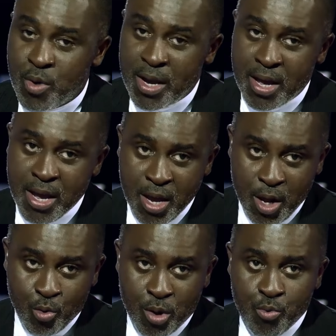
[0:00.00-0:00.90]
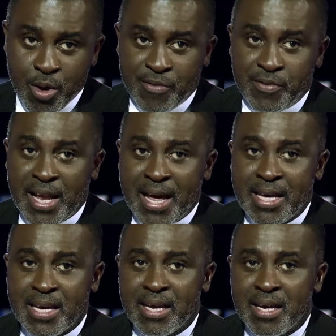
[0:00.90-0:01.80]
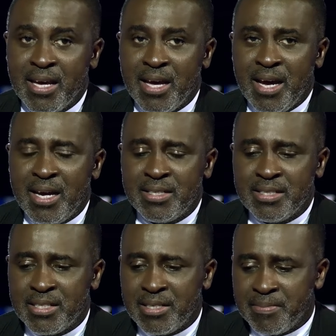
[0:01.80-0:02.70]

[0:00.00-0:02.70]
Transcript: we are flying, and